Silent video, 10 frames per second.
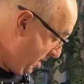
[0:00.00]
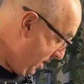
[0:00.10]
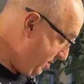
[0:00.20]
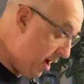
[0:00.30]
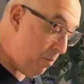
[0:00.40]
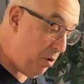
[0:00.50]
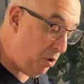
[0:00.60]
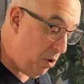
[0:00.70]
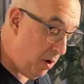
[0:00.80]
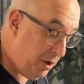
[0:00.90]
And then we're
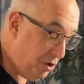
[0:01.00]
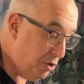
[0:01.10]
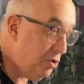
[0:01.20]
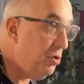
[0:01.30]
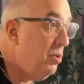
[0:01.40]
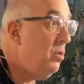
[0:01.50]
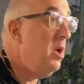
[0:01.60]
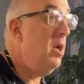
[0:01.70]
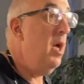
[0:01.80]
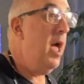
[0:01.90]
going to do
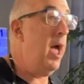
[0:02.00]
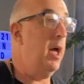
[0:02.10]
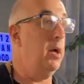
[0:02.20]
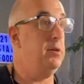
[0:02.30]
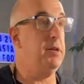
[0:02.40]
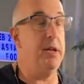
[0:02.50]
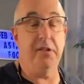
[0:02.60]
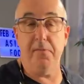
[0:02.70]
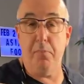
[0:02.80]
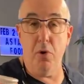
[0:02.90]
a
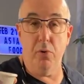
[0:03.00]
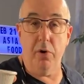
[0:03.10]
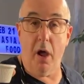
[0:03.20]
teaspoon